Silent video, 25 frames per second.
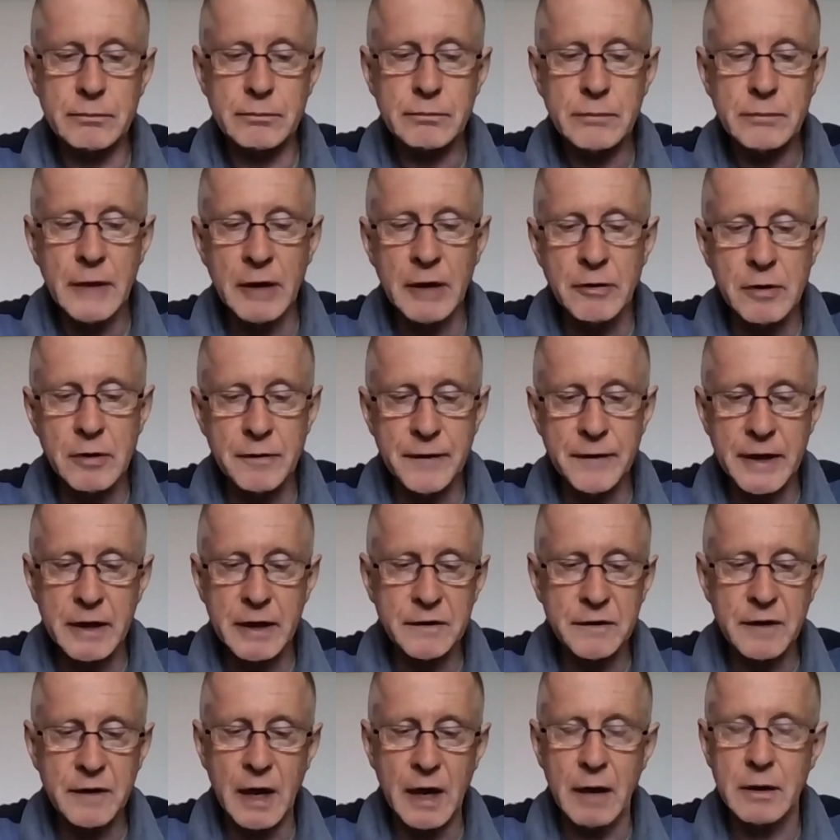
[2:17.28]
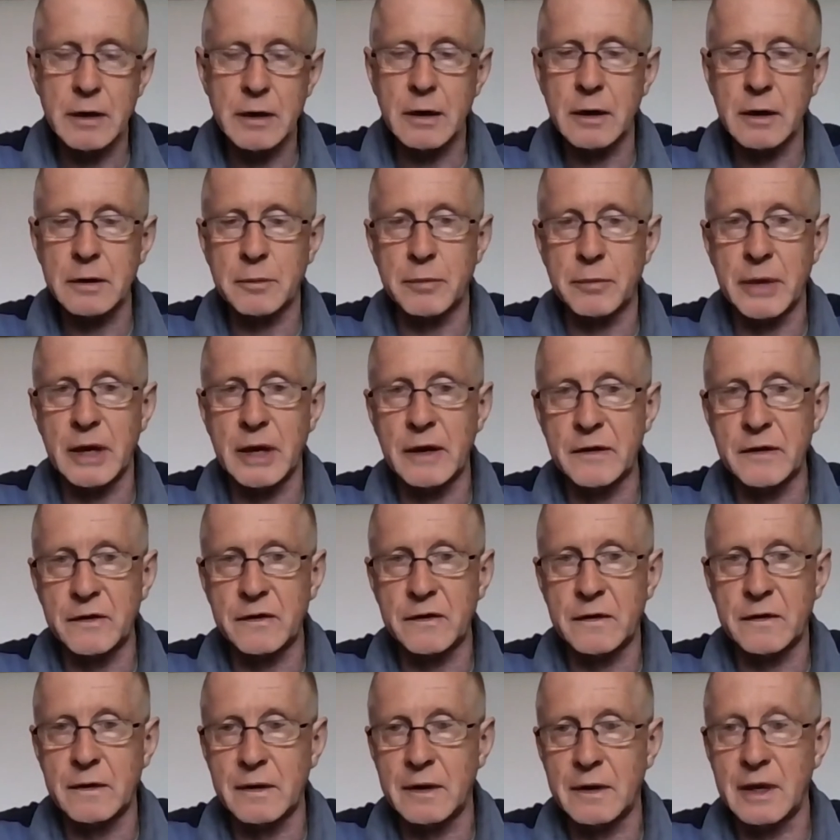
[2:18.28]
It reveals how God
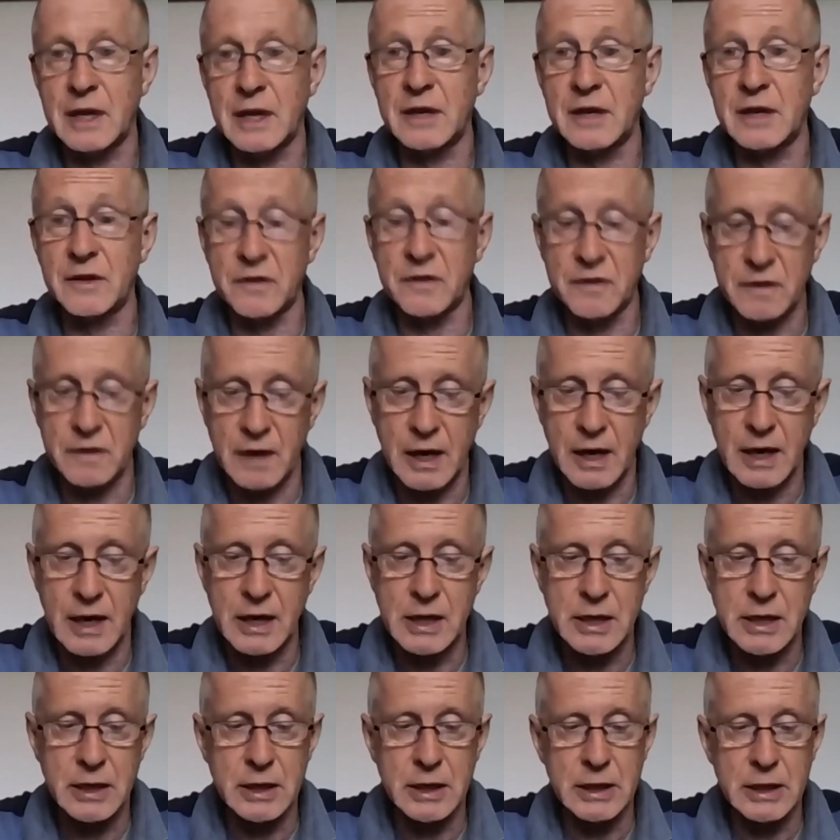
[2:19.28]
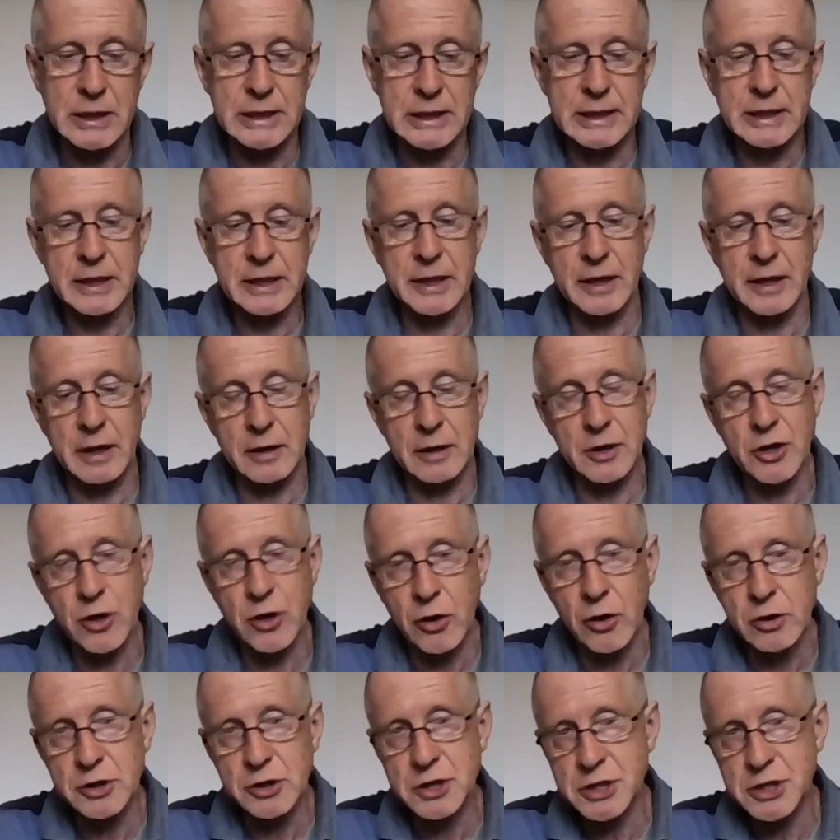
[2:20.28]
meets the insane, the
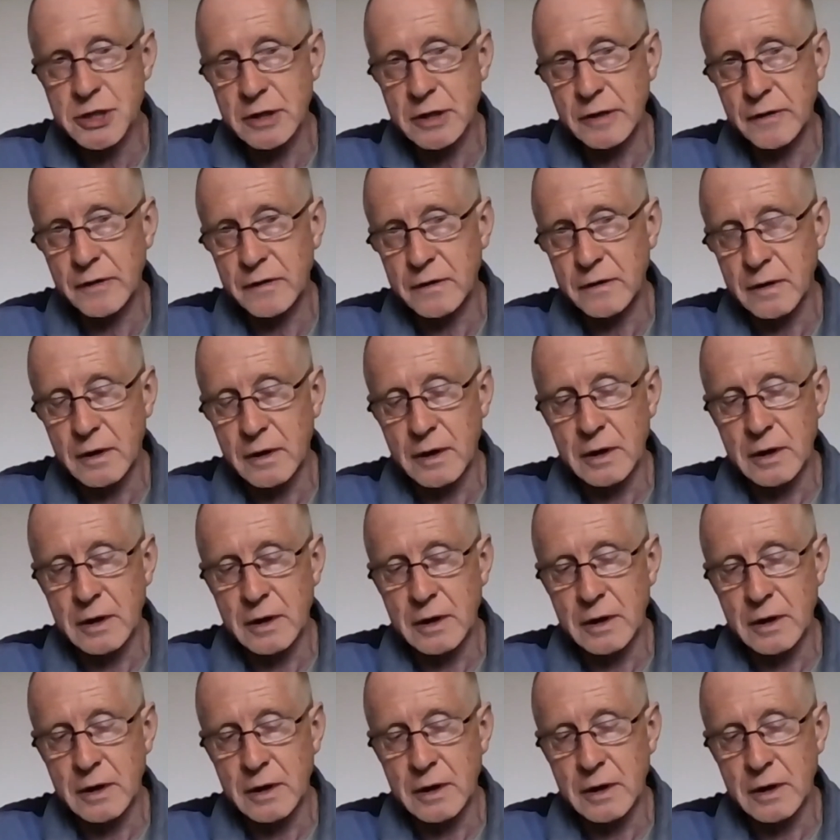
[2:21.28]
unconscious,